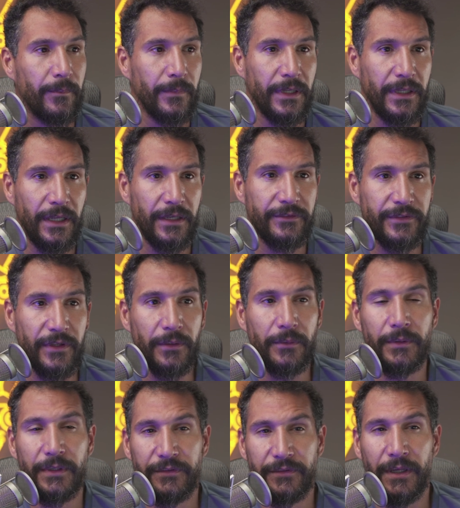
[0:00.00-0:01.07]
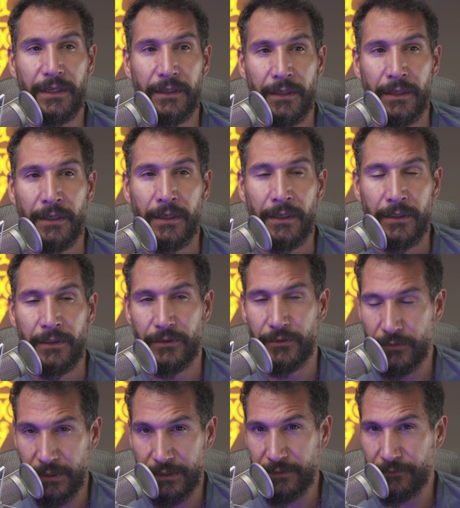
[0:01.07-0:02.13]
And so he's saying
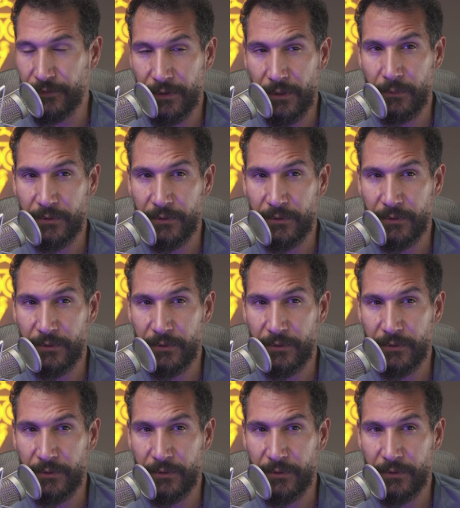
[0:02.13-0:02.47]
you need to figure out